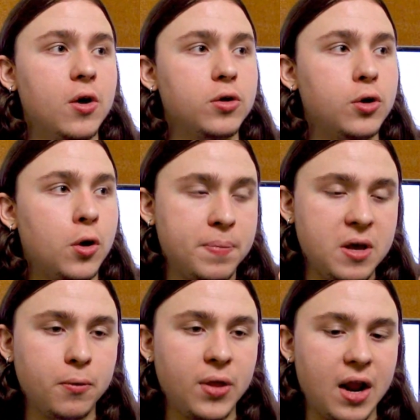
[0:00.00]
you know,
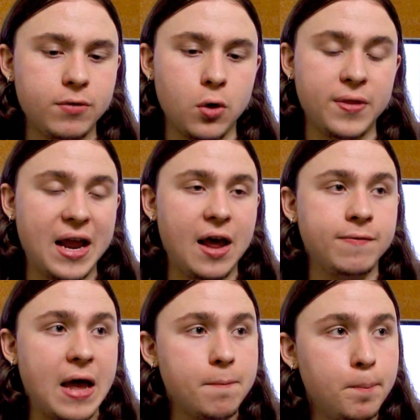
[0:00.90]
people that I've known that
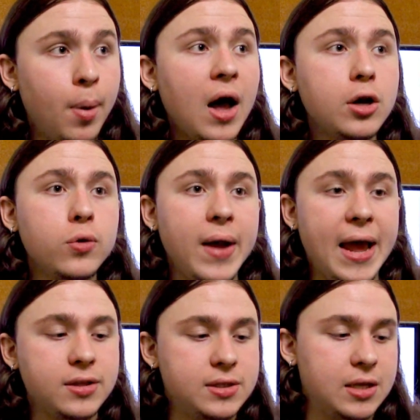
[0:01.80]
have bought new
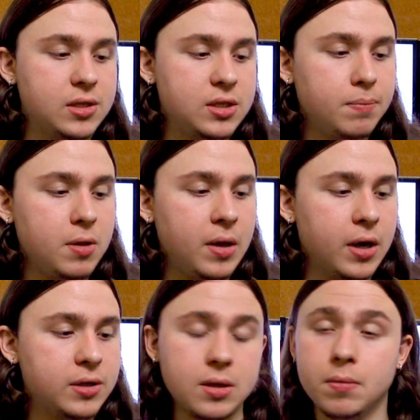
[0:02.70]
headsets simply
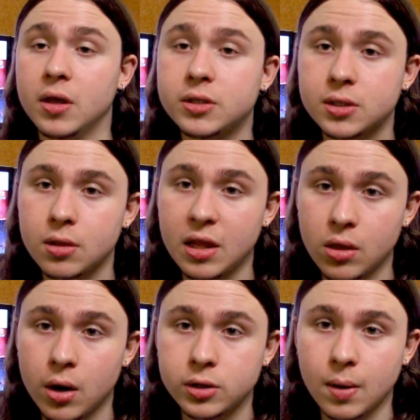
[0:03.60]
because they
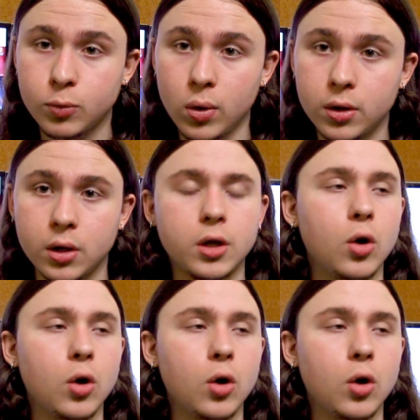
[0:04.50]
thought it stopped working,